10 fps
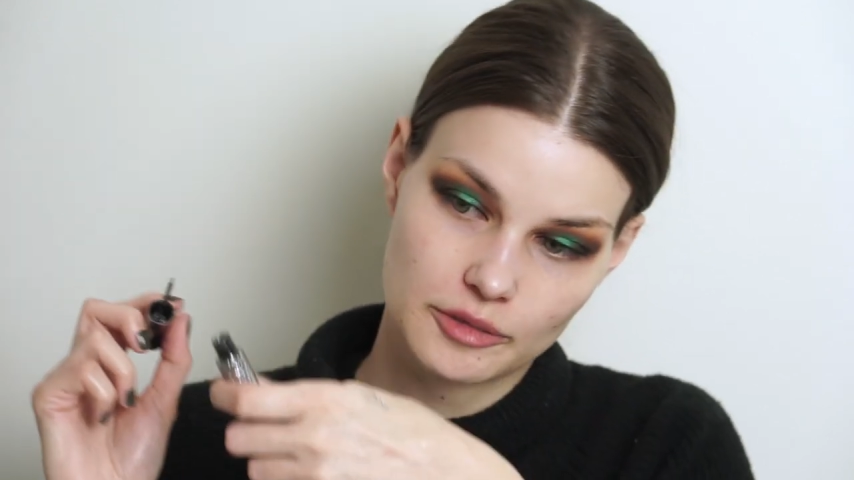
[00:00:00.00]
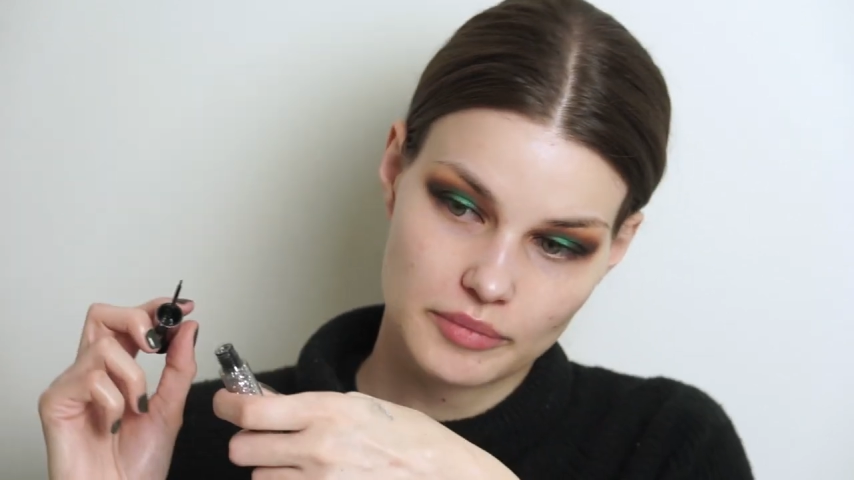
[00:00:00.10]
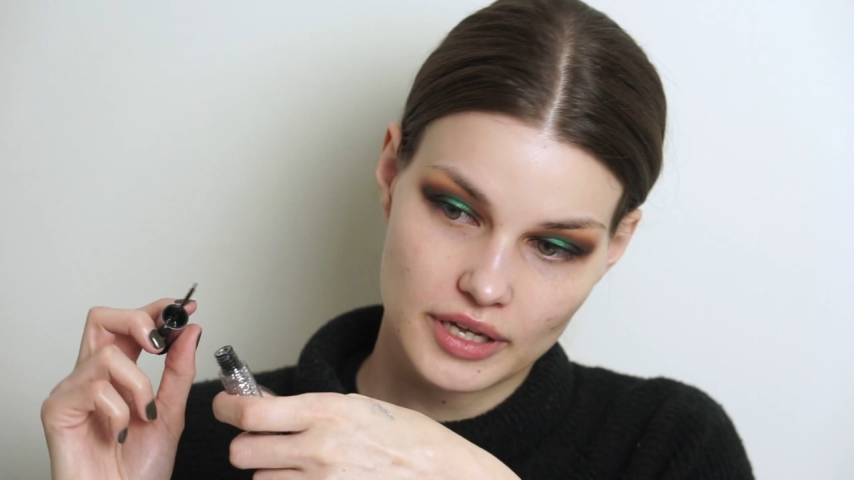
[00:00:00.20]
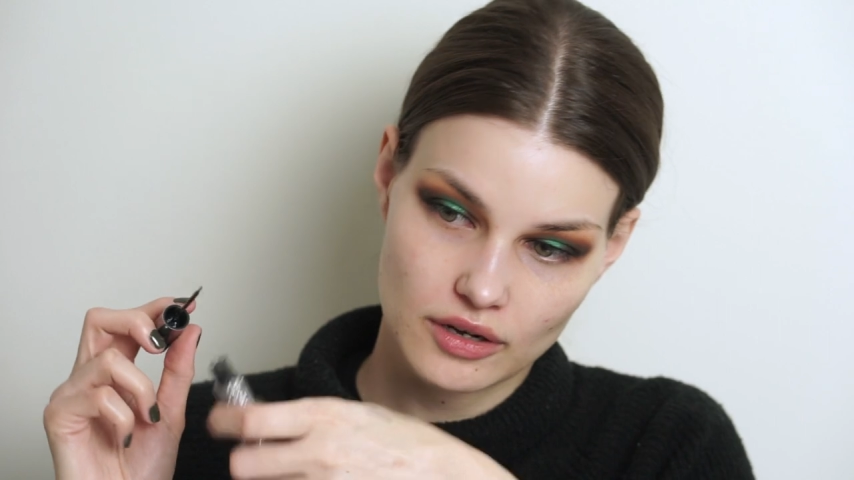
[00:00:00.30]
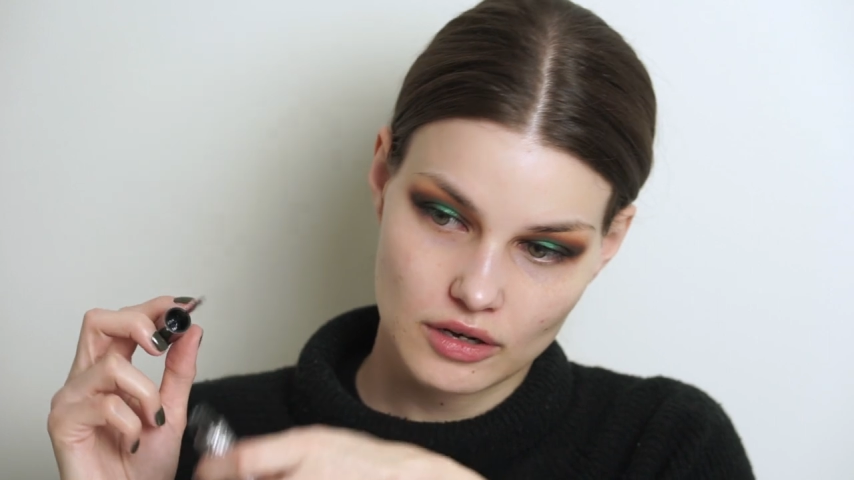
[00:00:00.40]
a
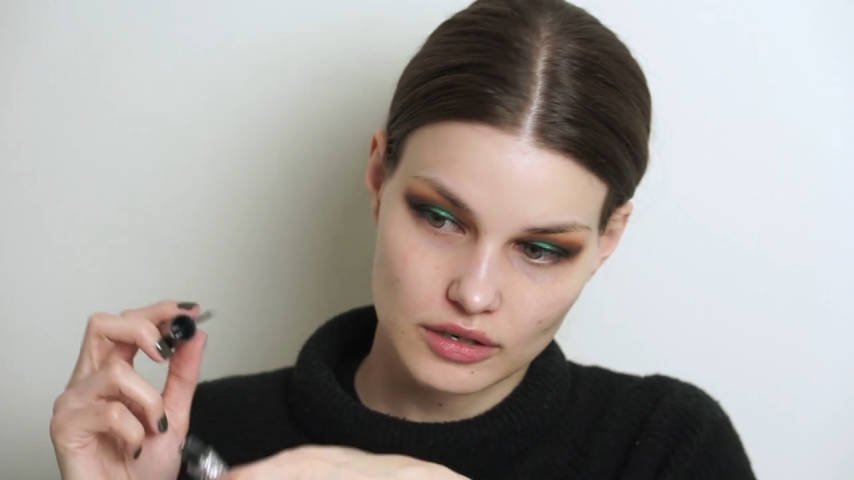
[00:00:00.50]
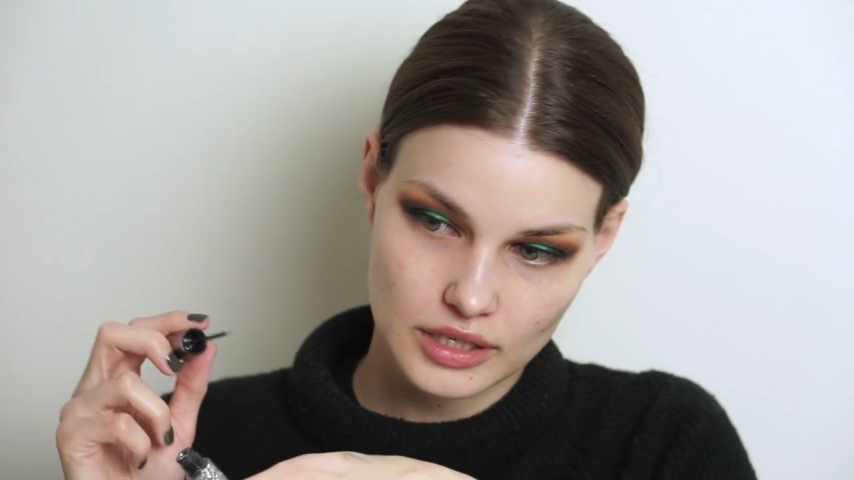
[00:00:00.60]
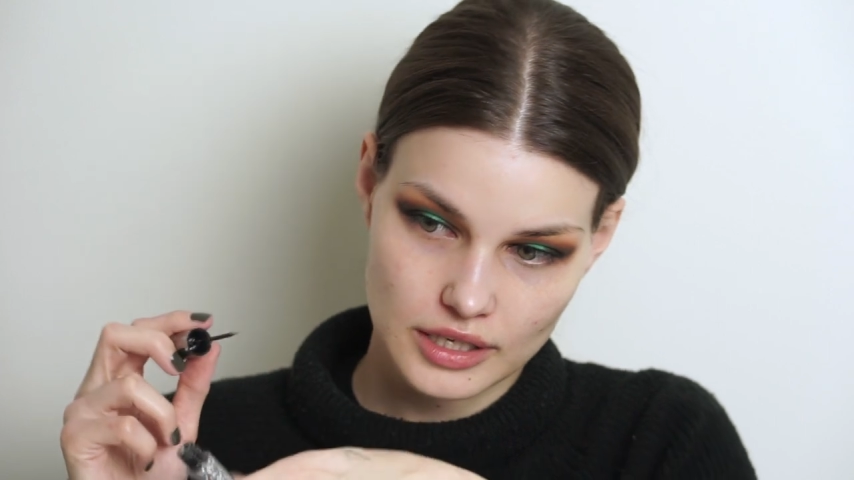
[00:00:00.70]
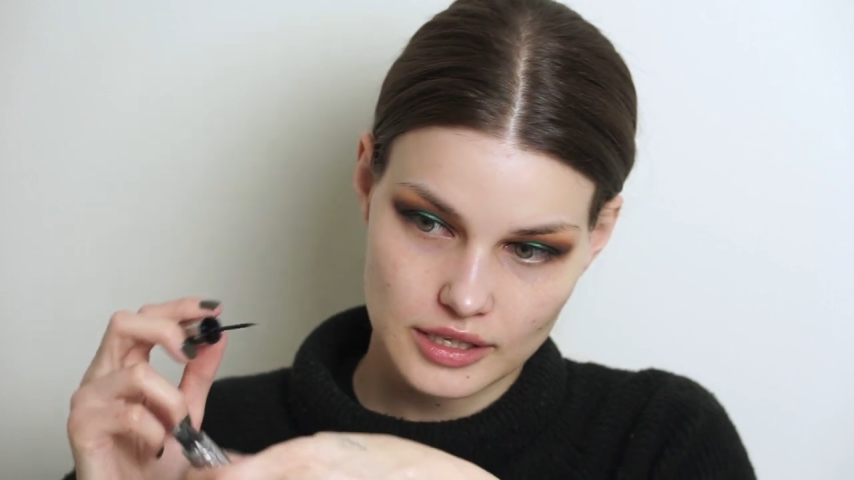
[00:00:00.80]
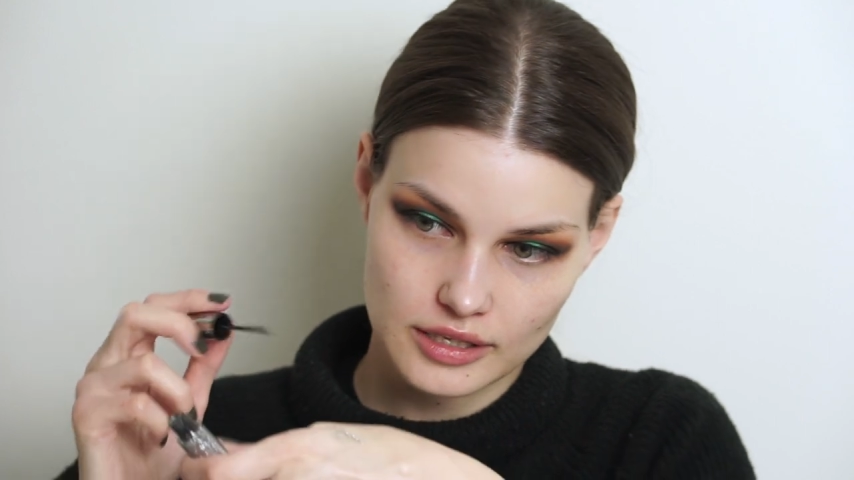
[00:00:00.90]
bit
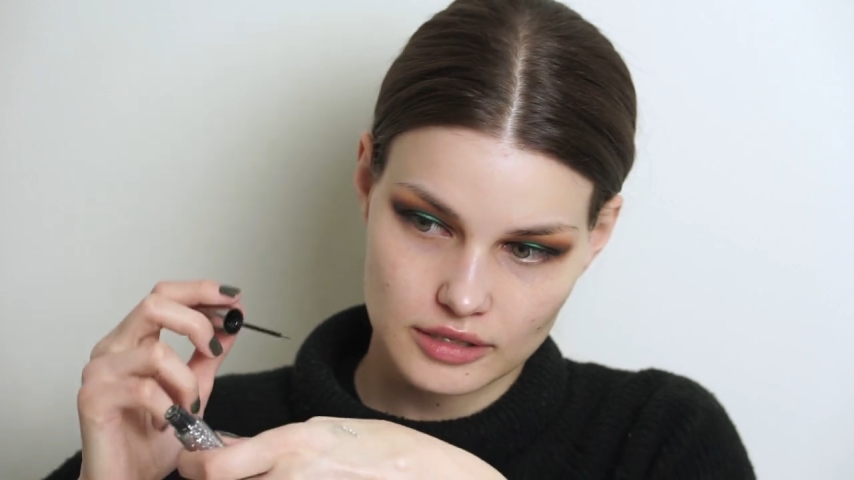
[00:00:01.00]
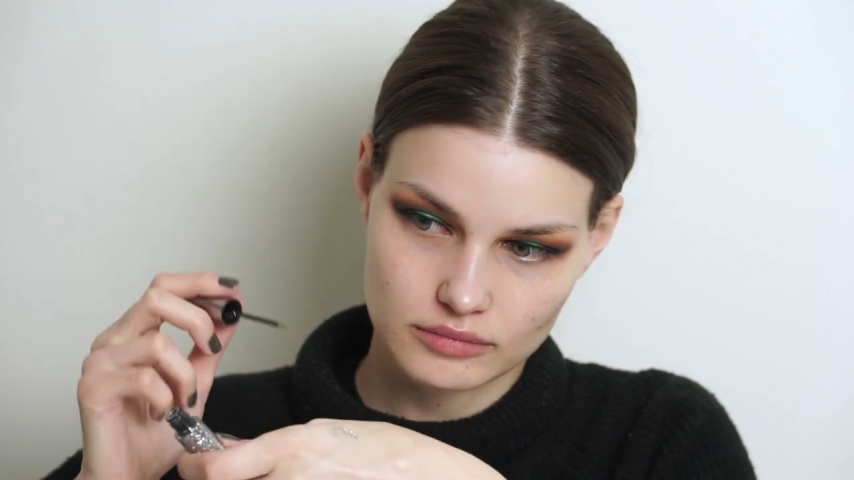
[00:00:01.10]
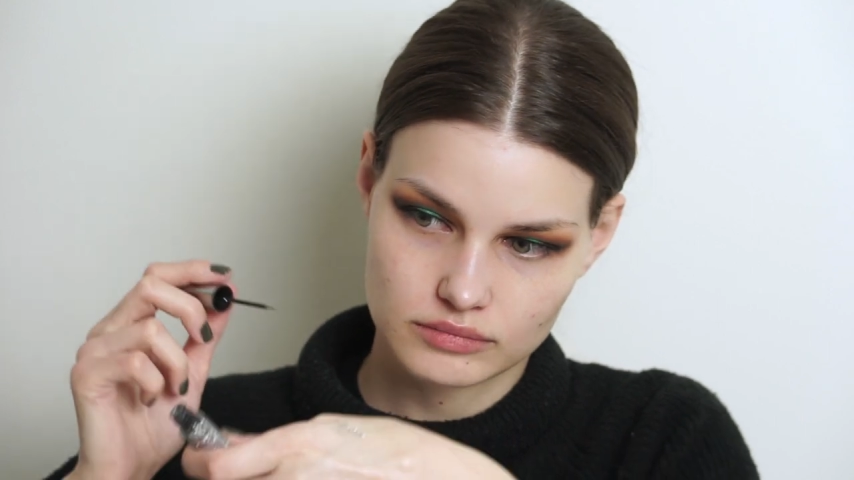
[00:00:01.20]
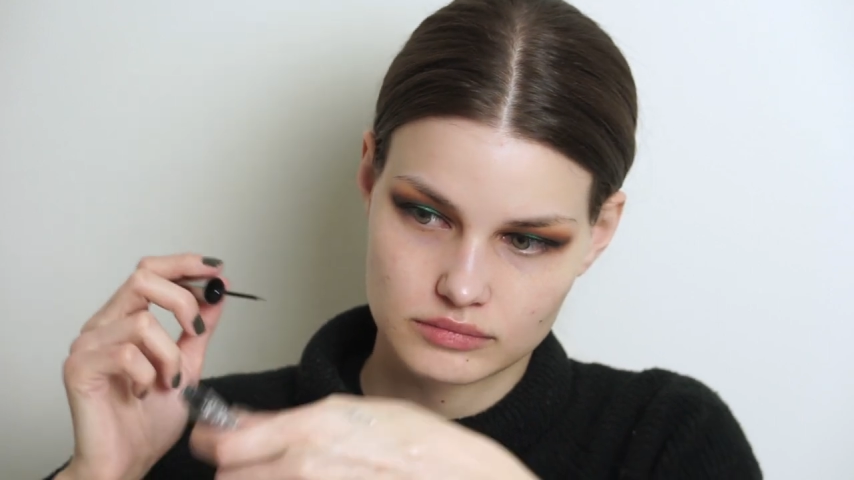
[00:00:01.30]
on the,